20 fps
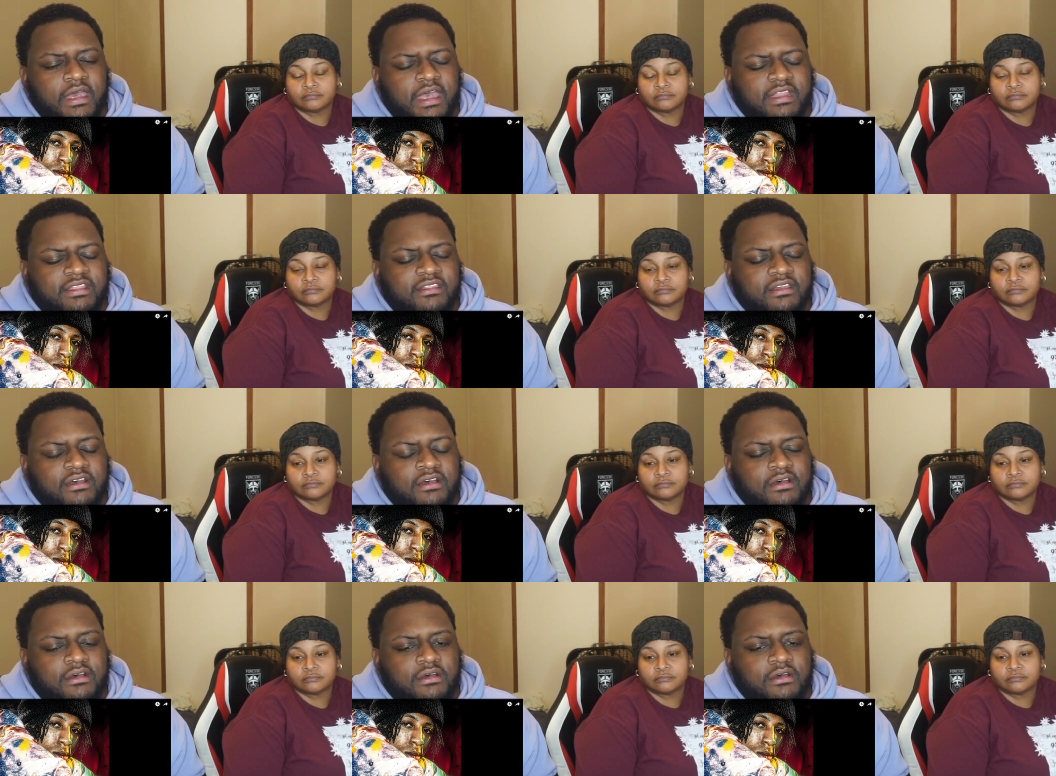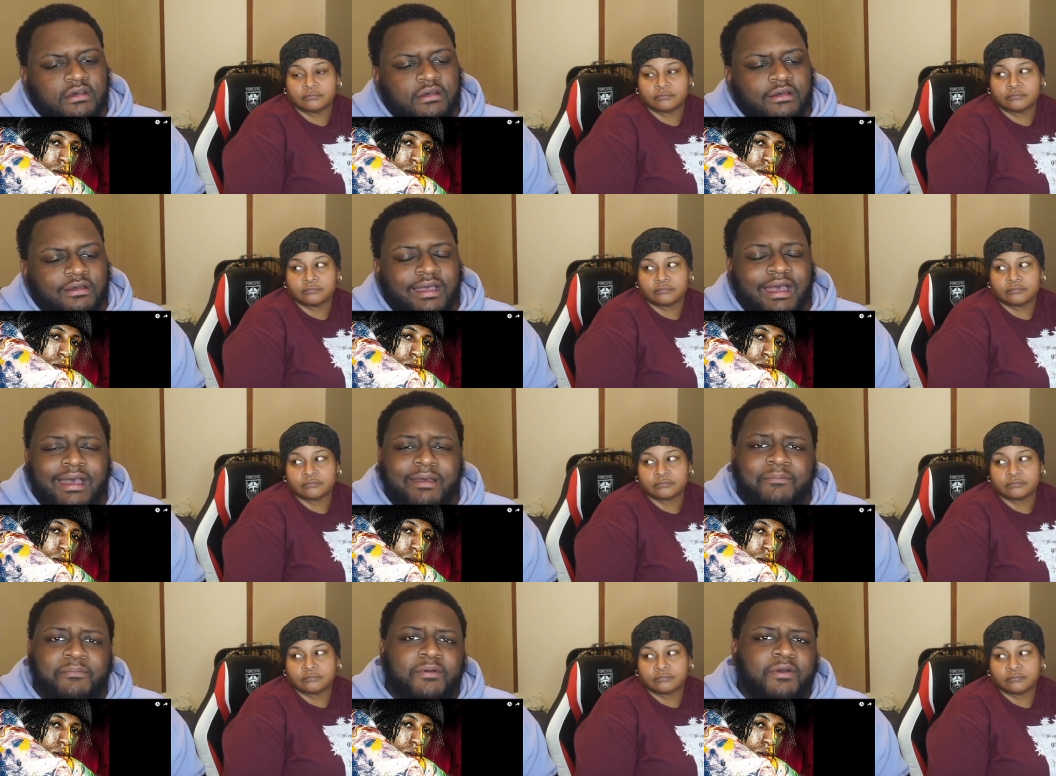Speaker 1: at the, uh,
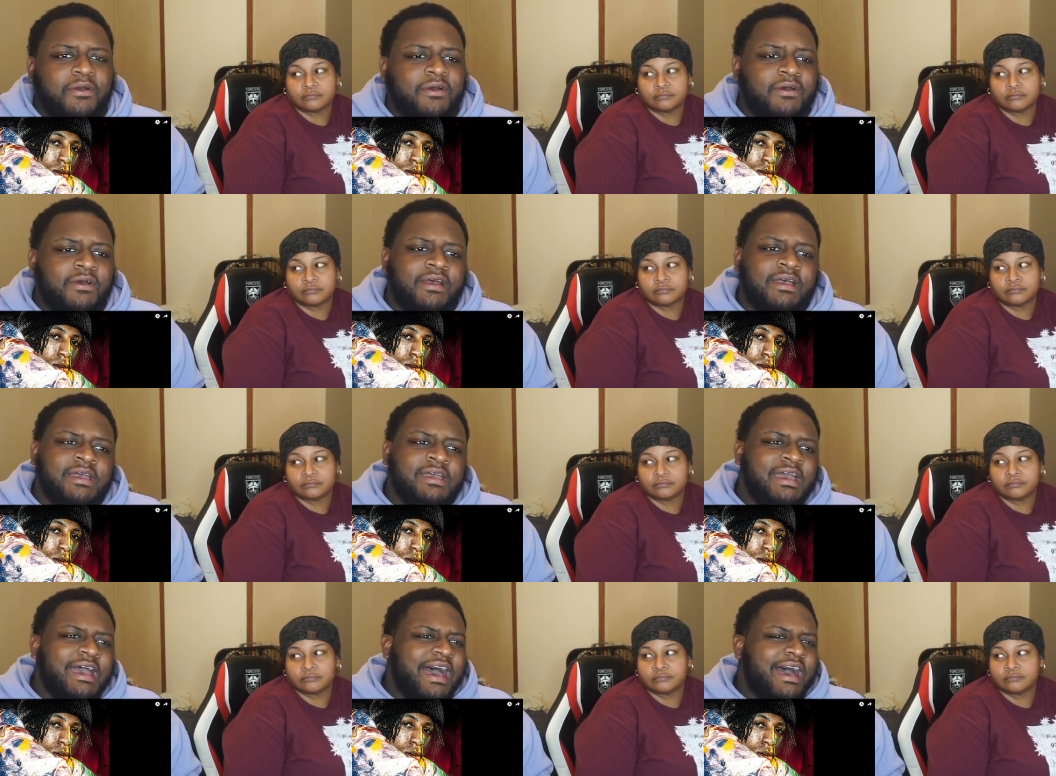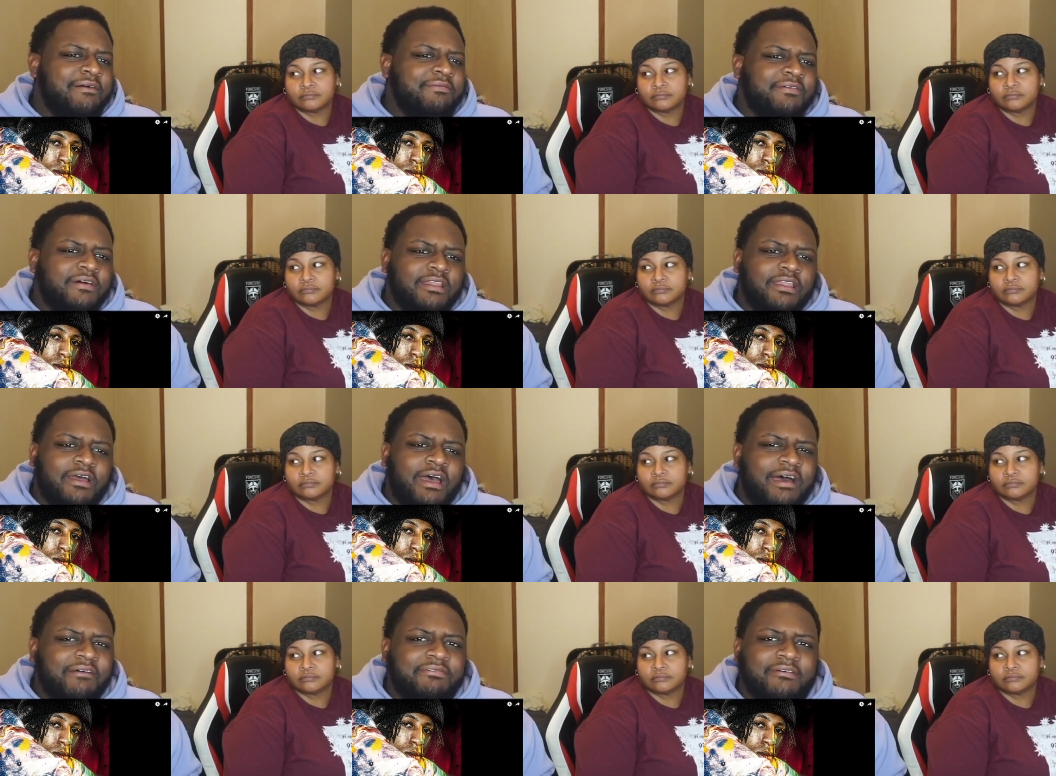bro, I
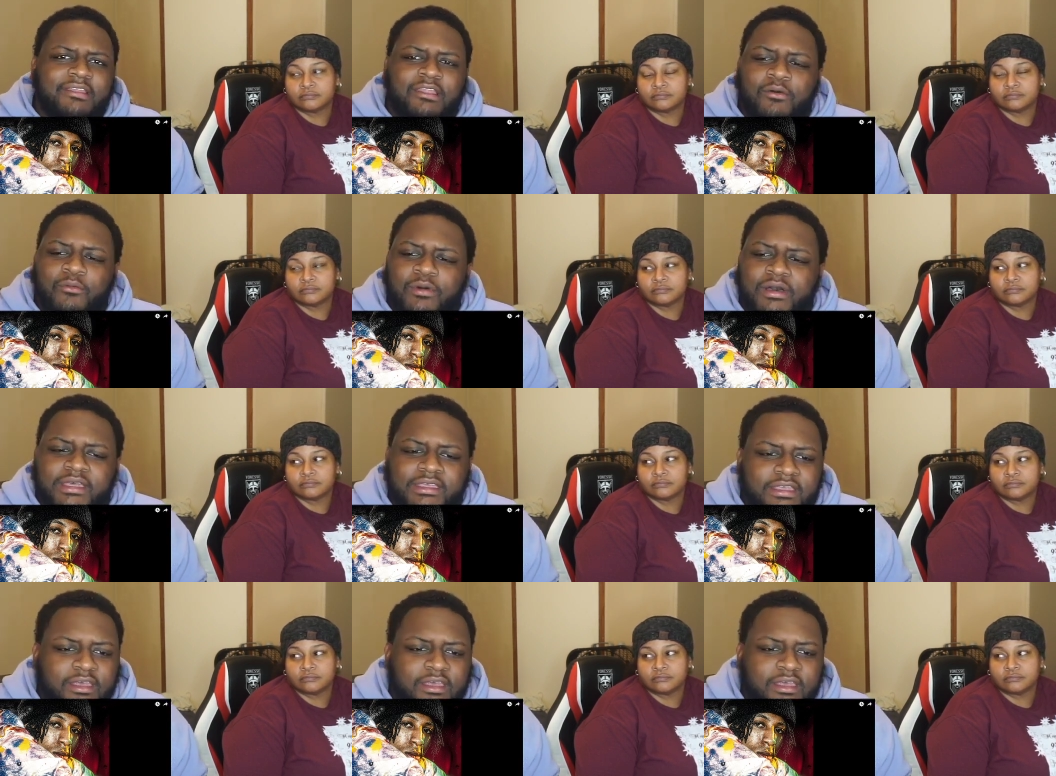follow I follow one